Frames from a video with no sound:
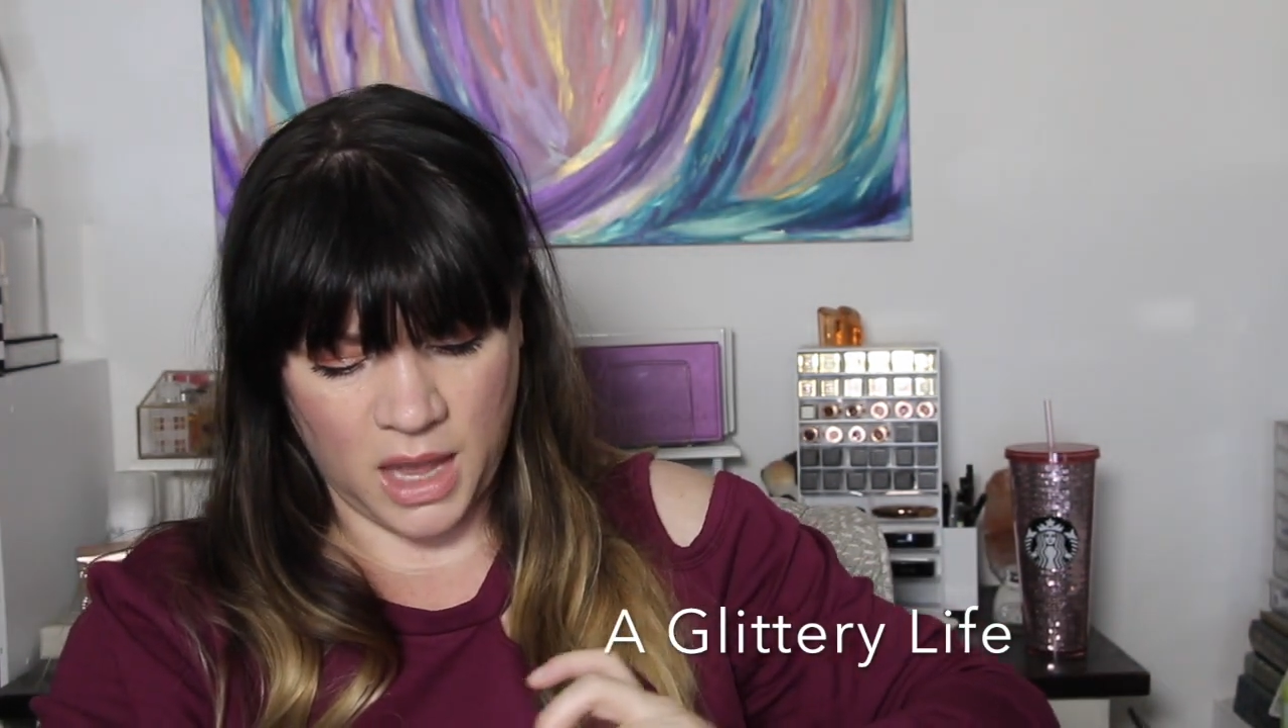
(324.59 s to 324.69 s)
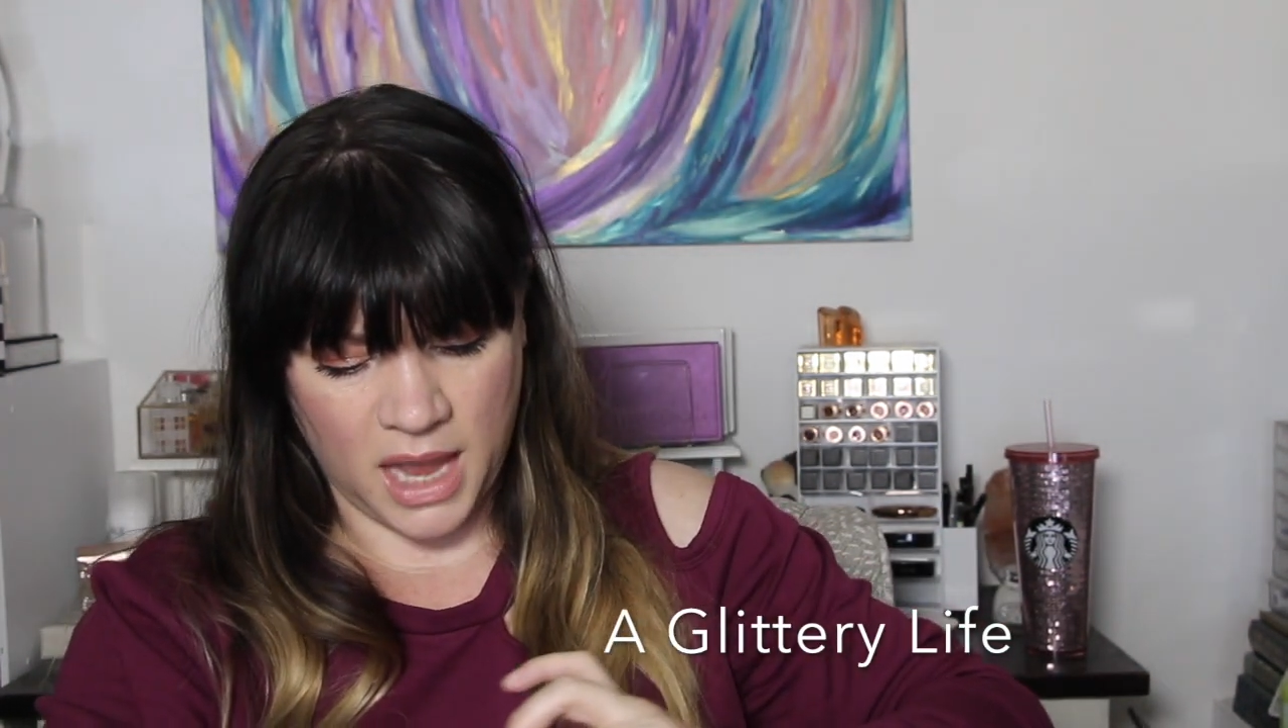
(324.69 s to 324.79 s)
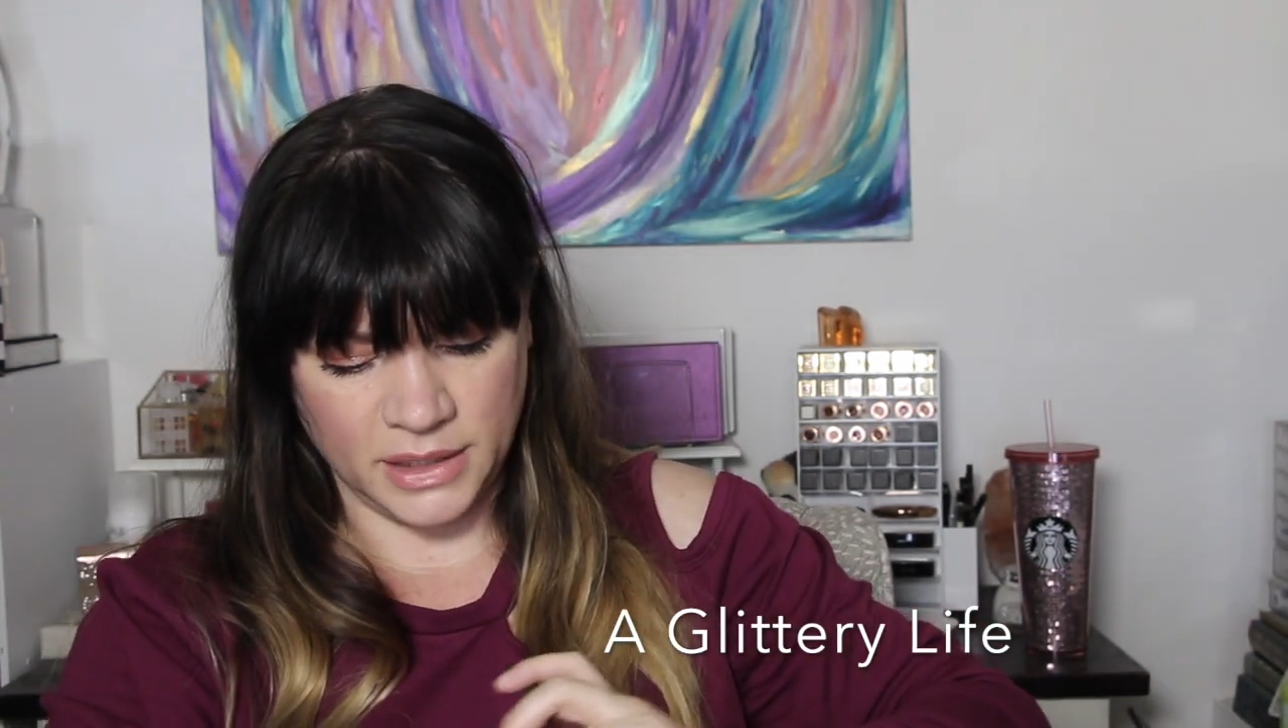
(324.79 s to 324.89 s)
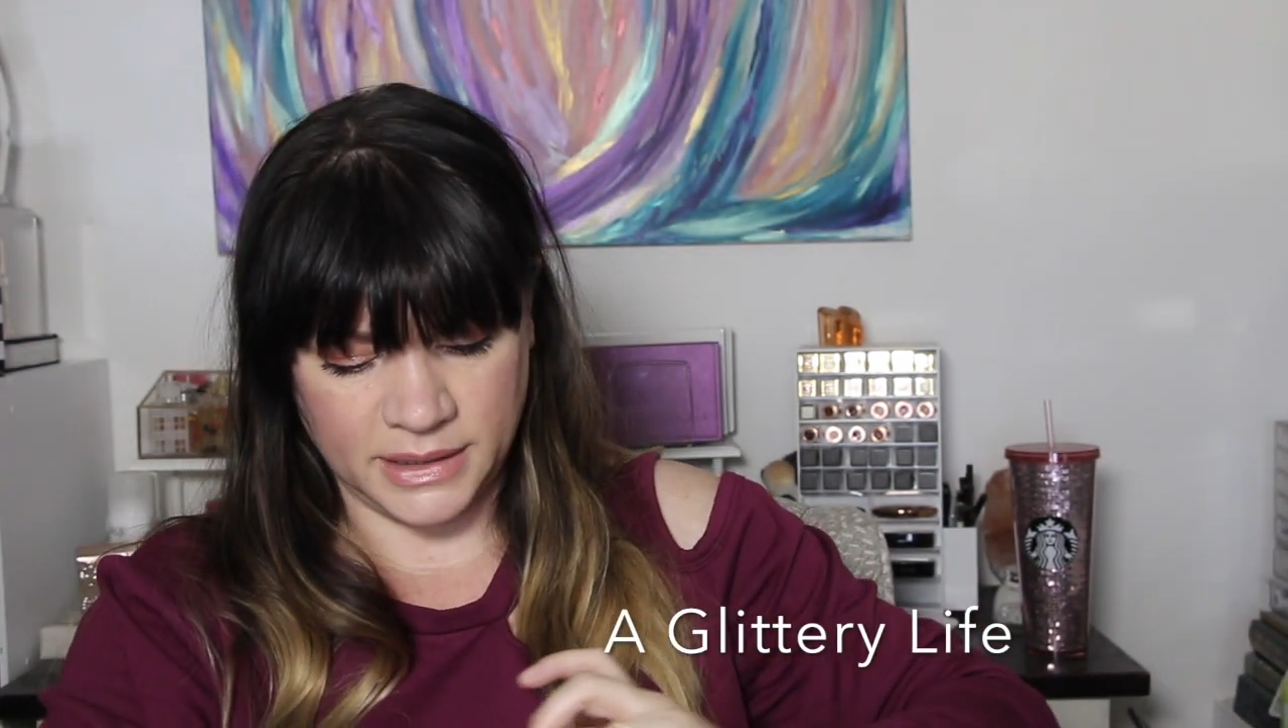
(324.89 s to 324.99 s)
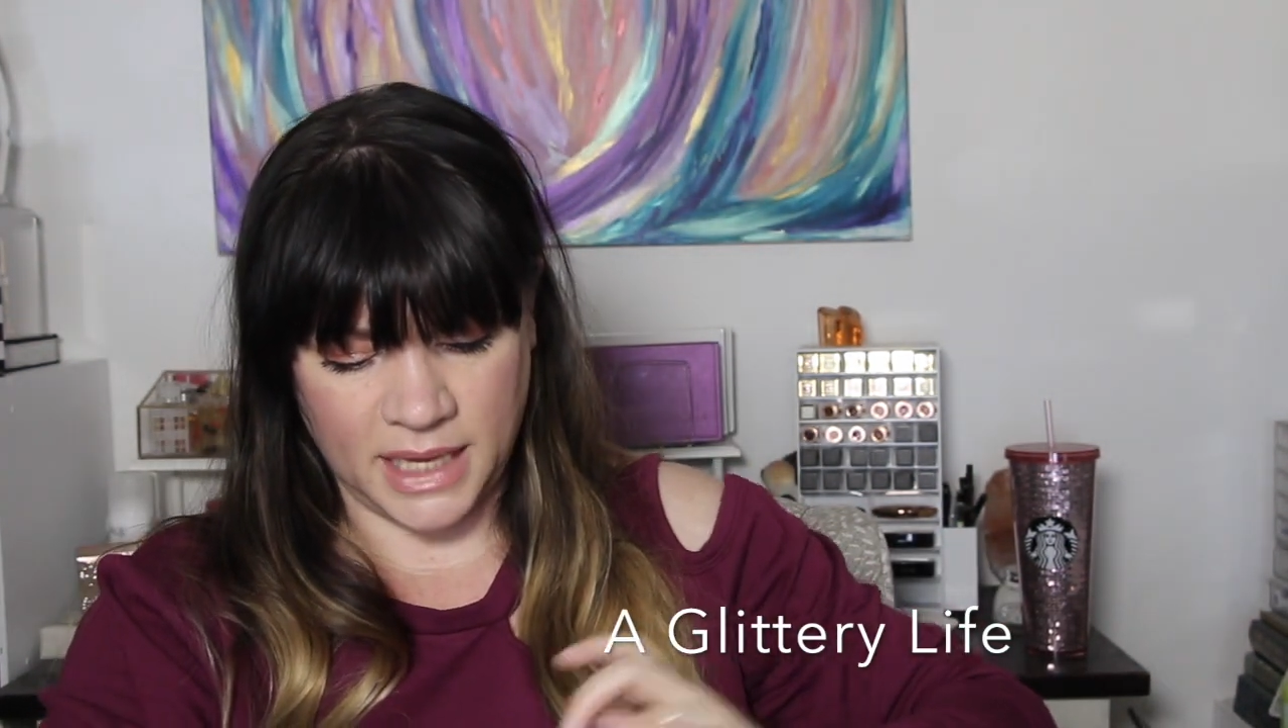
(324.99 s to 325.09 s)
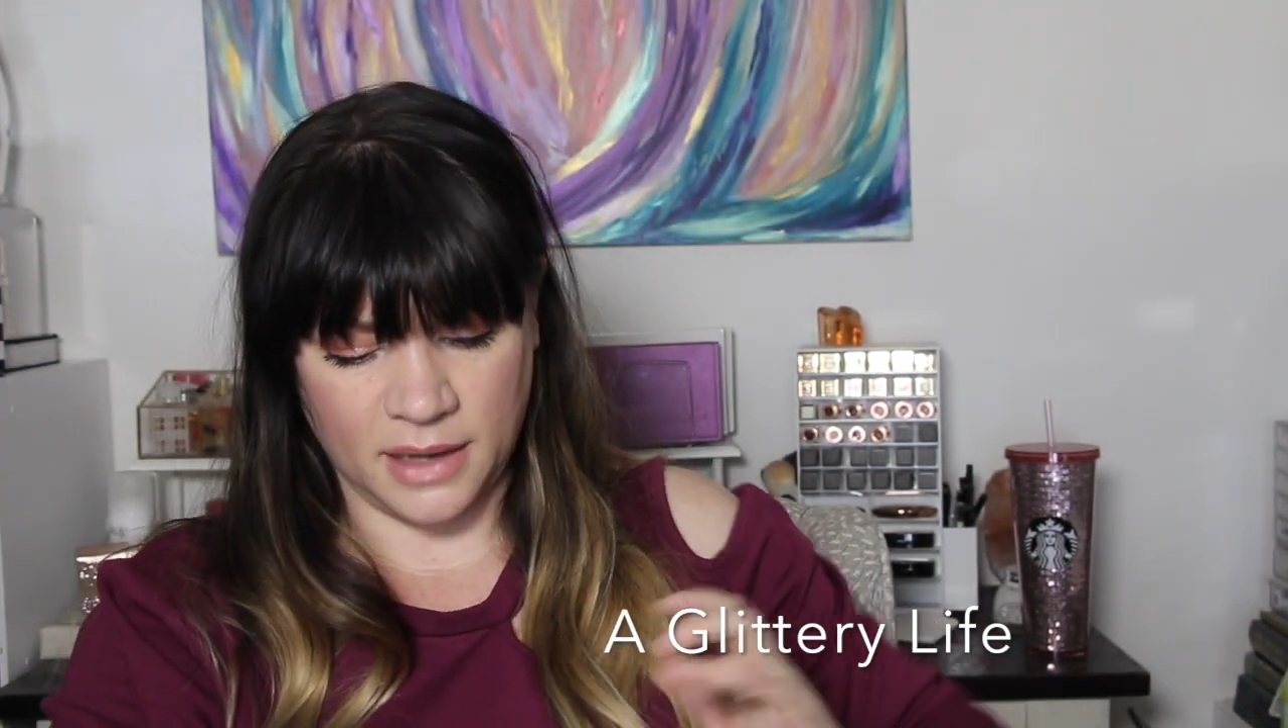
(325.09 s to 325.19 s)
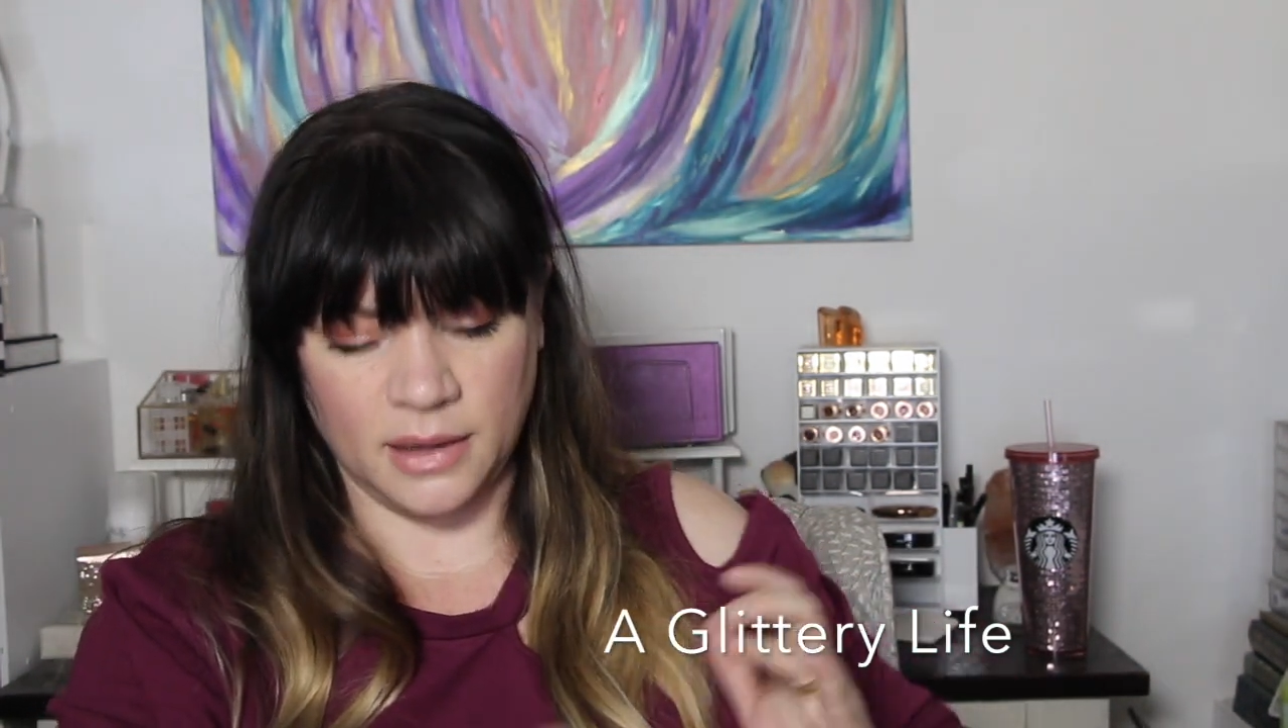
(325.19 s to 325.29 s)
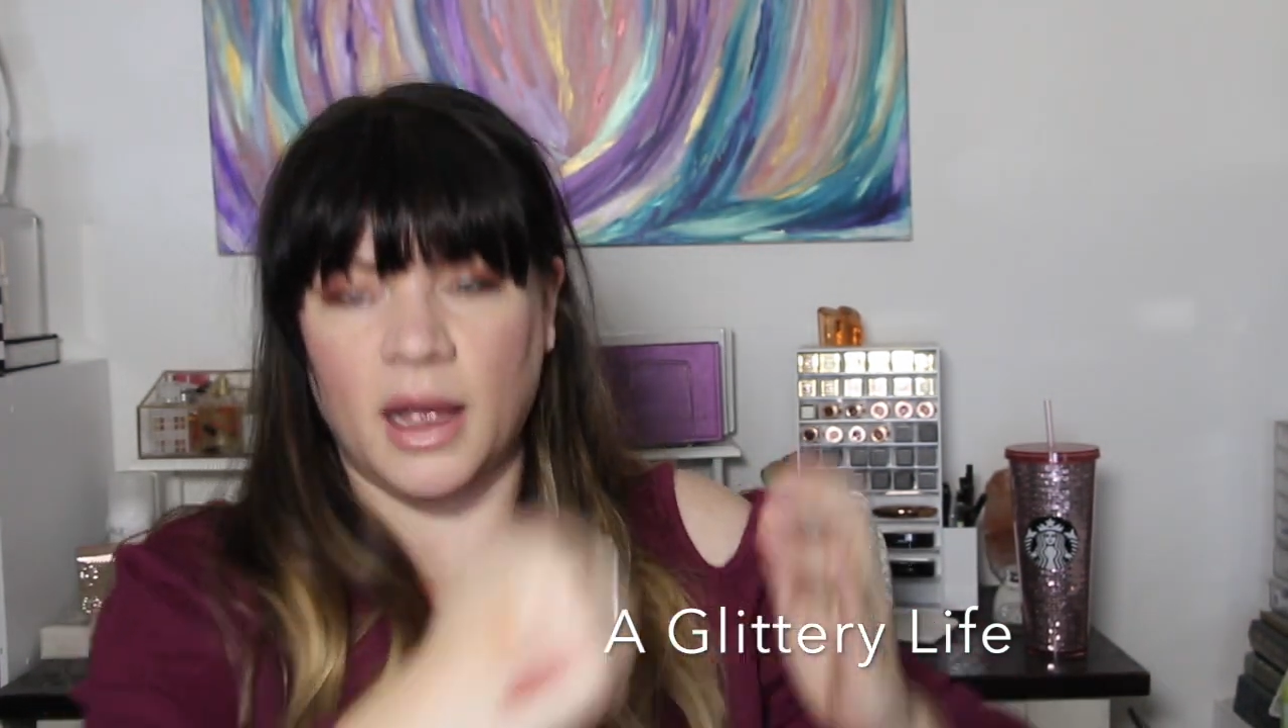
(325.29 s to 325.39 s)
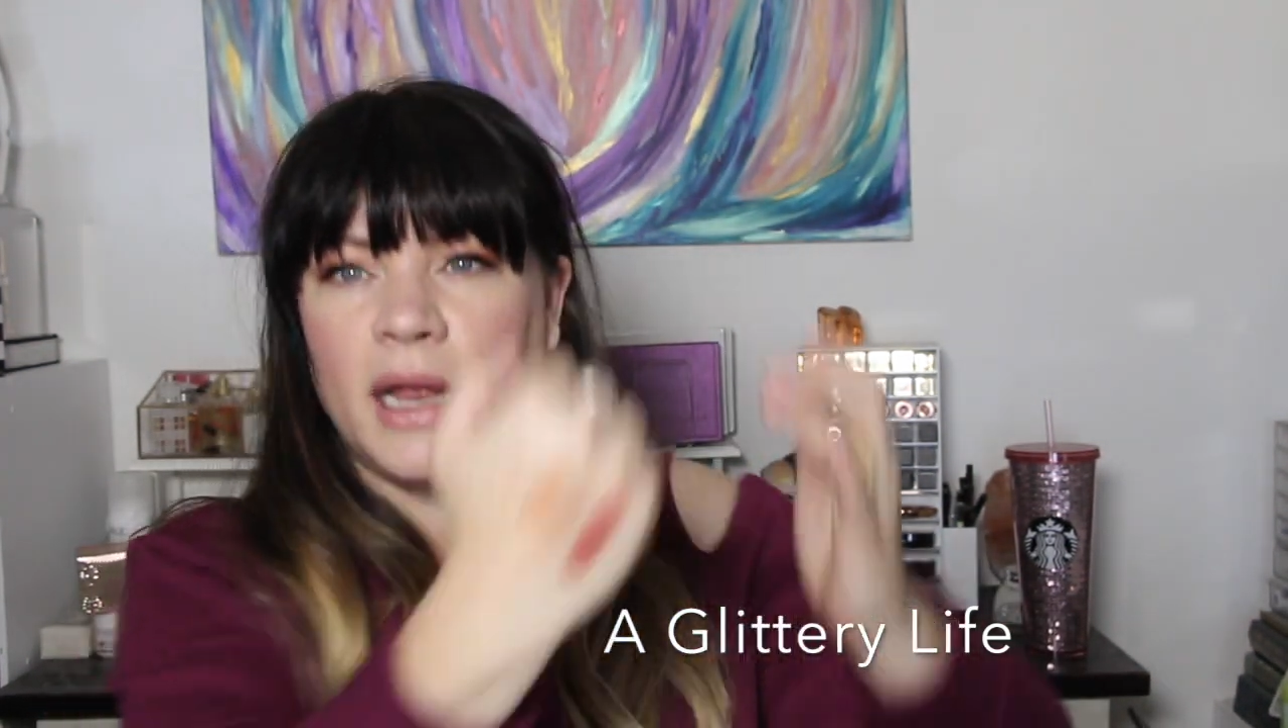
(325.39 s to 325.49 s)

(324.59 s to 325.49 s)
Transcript: I just can't,